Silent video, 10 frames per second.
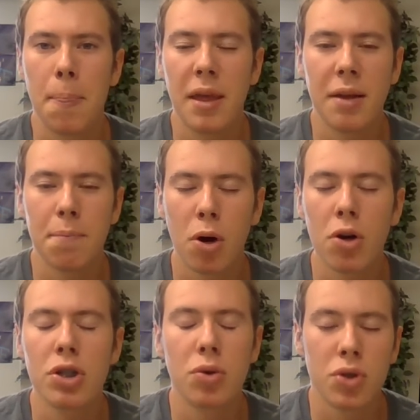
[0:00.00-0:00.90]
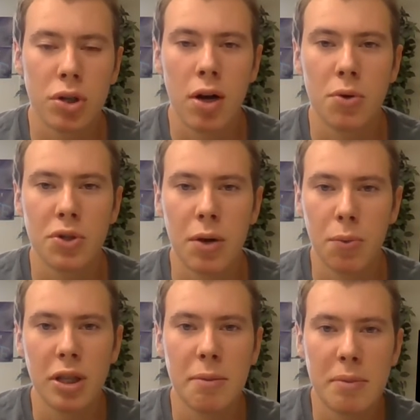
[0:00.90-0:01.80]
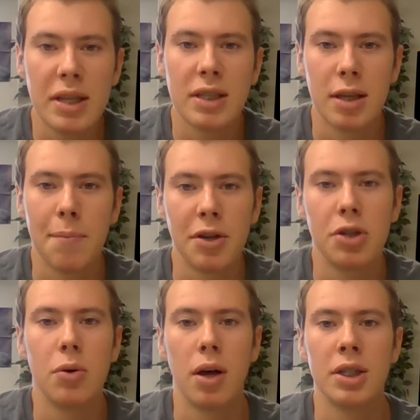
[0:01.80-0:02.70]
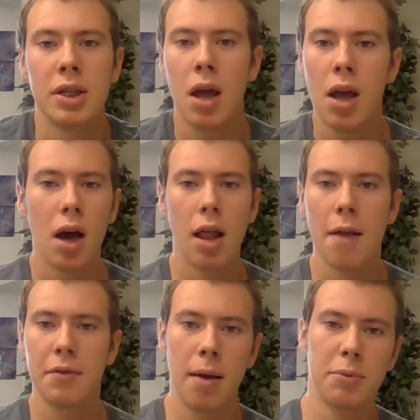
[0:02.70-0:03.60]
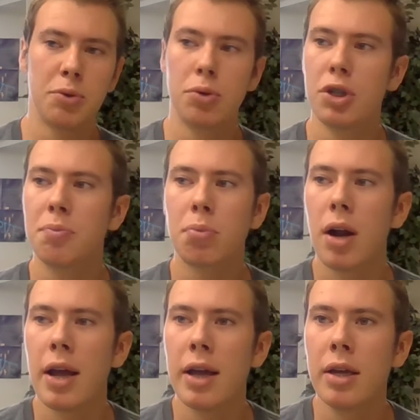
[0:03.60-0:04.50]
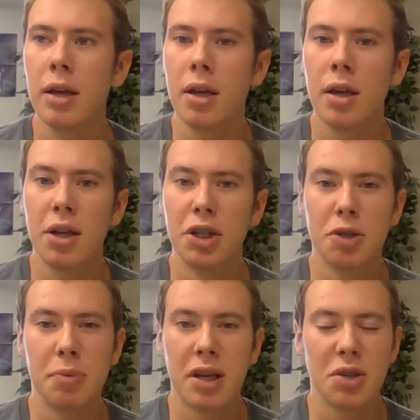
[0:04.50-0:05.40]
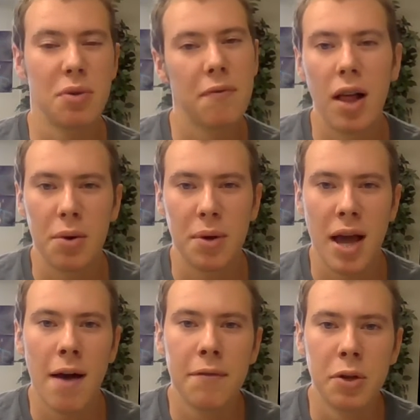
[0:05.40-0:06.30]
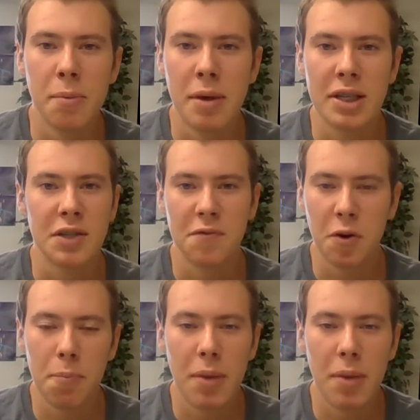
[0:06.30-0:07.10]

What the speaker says: think personal struggles that really mean something to us. A lot of times we'll just pray just because we feel like we have to, and it makes us feel